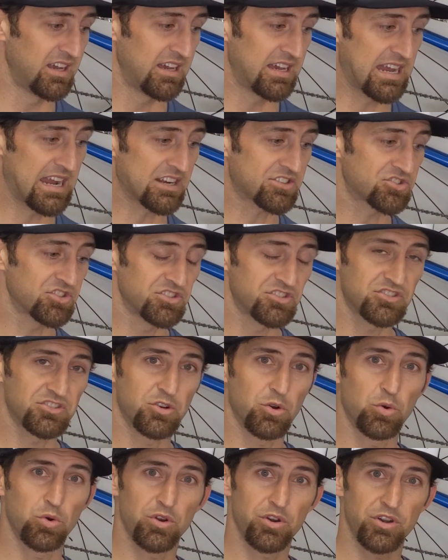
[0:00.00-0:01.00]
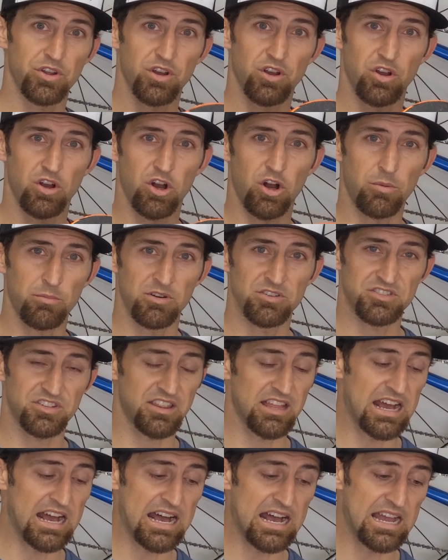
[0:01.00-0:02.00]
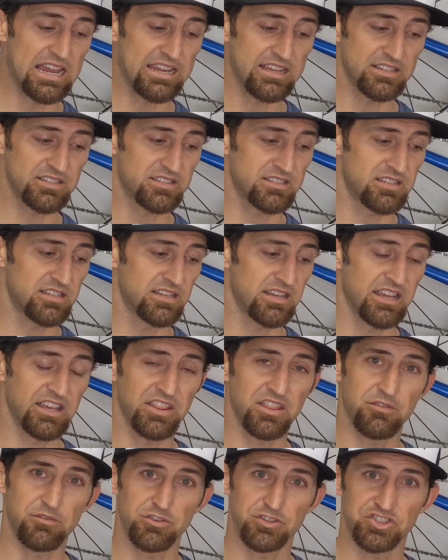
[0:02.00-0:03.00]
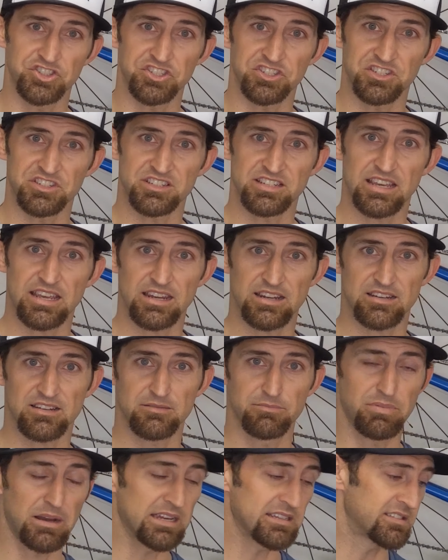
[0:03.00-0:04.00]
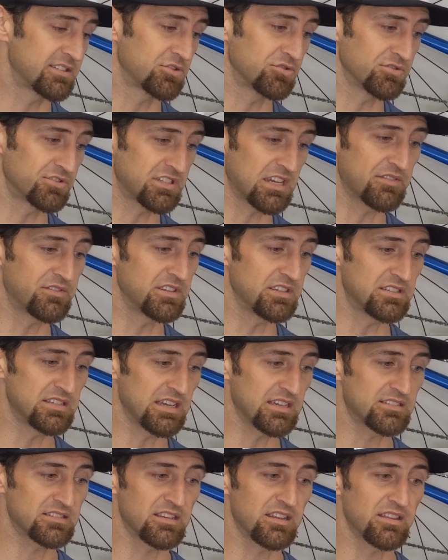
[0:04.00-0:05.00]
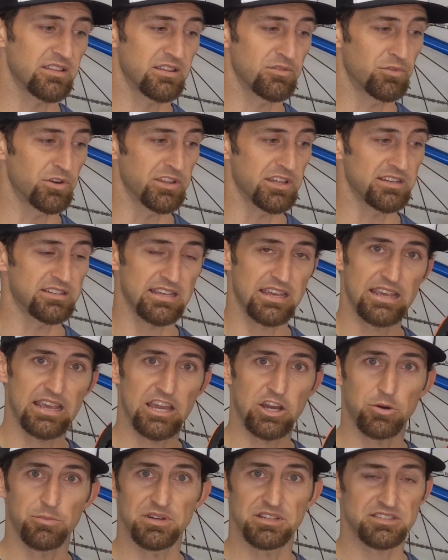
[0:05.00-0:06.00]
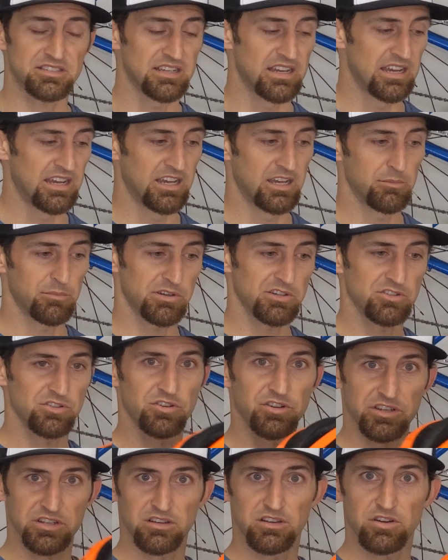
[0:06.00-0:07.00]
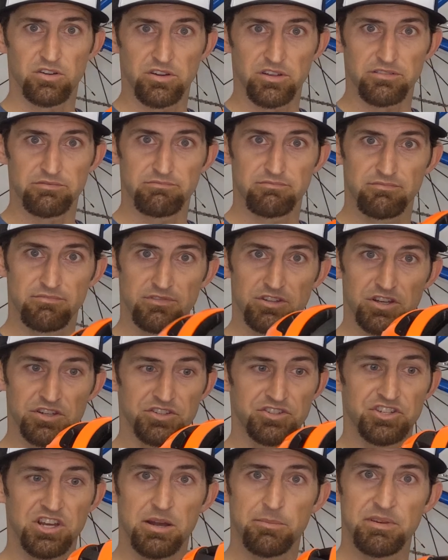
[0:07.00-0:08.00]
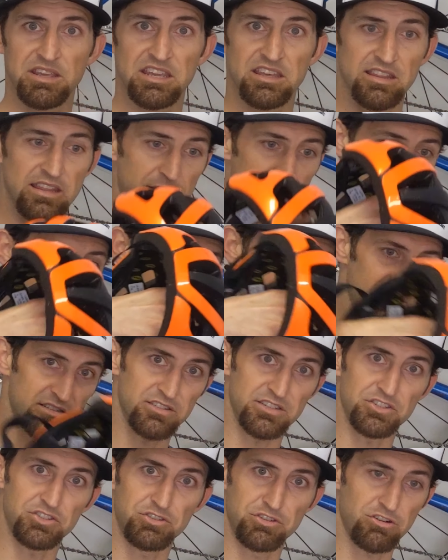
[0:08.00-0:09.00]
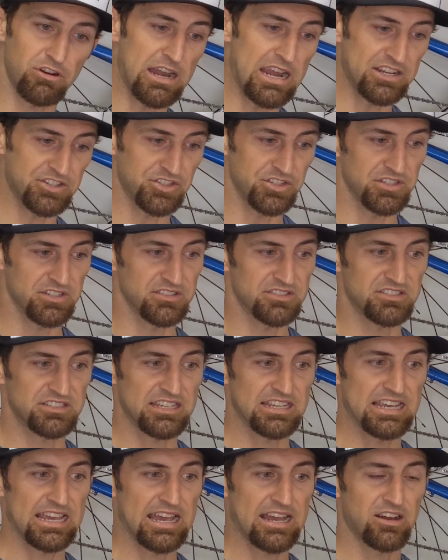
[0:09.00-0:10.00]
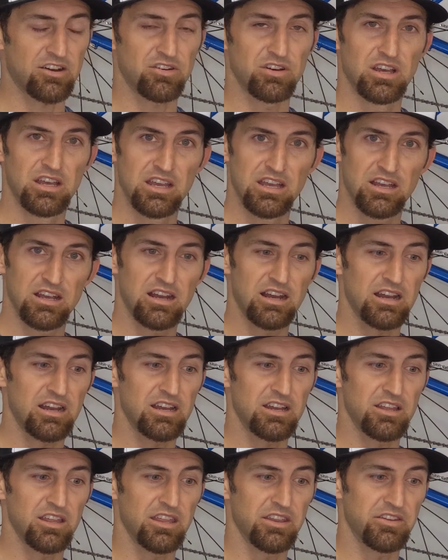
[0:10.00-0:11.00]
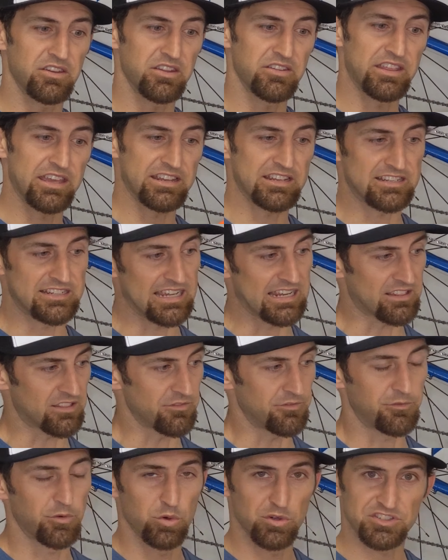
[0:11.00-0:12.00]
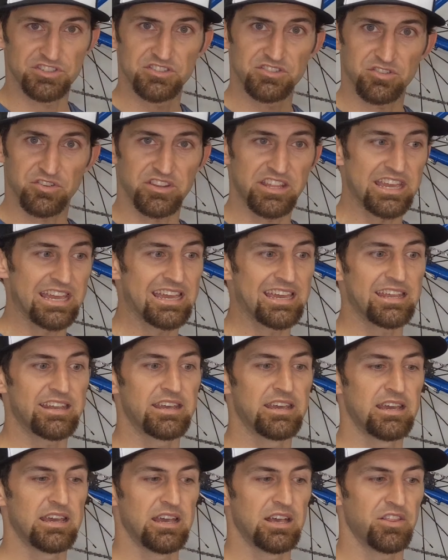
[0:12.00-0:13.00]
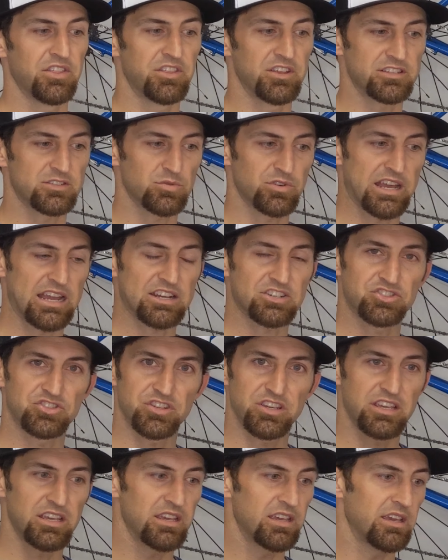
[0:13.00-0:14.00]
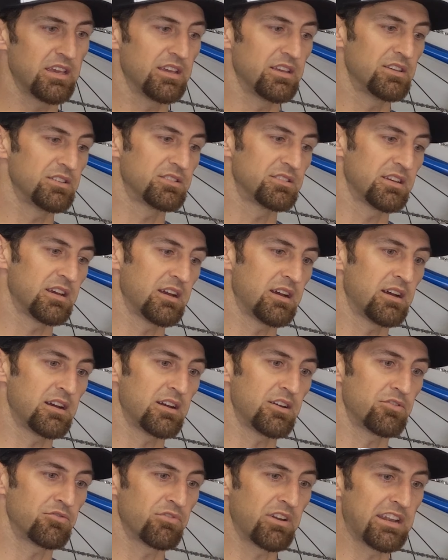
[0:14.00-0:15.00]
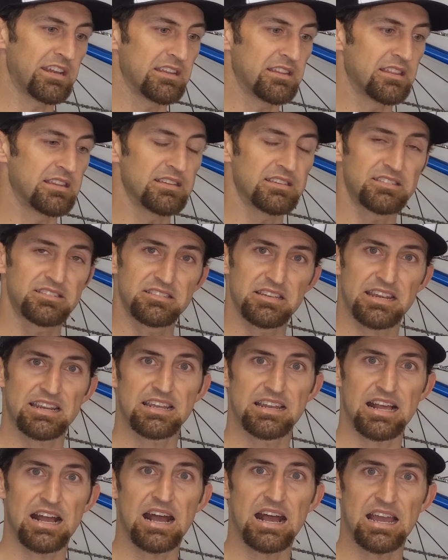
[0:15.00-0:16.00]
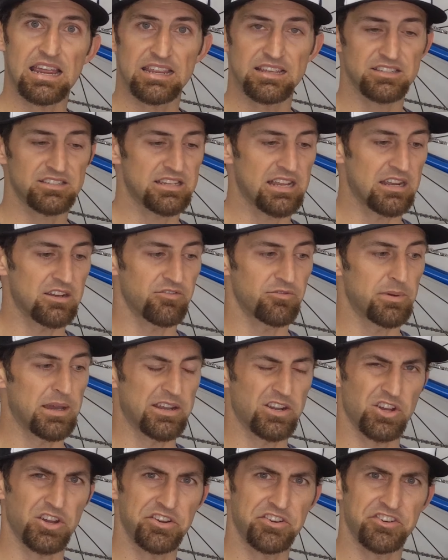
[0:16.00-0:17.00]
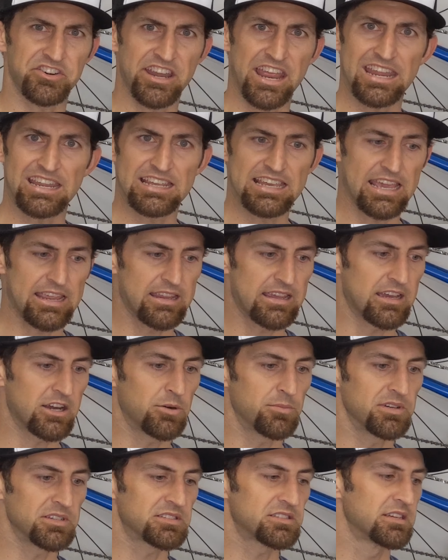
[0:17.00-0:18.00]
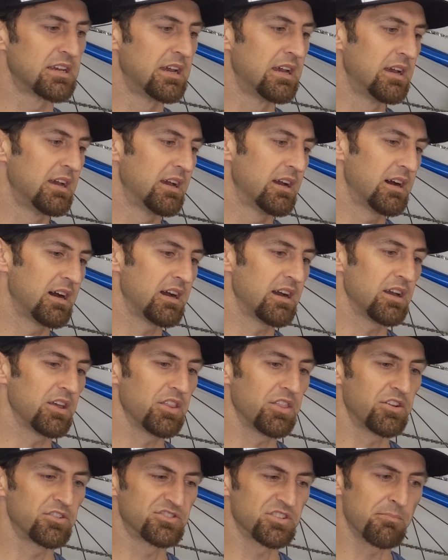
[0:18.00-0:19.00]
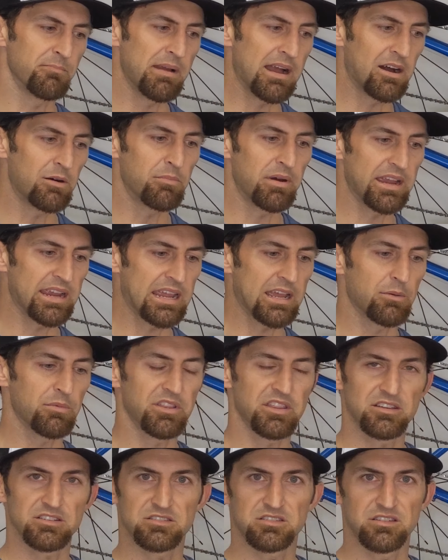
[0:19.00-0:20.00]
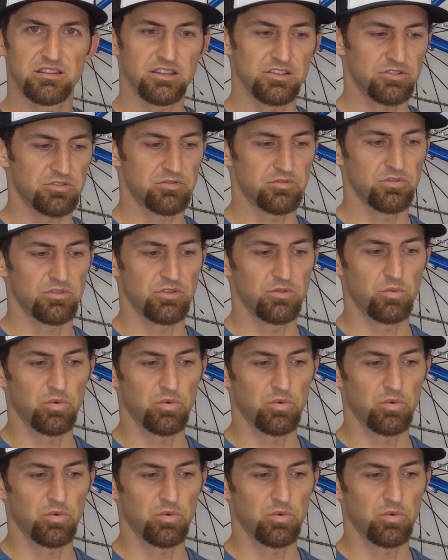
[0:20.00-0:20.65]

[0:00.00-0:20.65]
actually scored almost the highest in the Virginia Tech bicycle safety test, where they take helmets, put it on a dummy, and they basically crash it and see how and they detect the forces on the head. This one actually is rated the second highest out of about 188 helmets. There's a mountain bike helmet that's the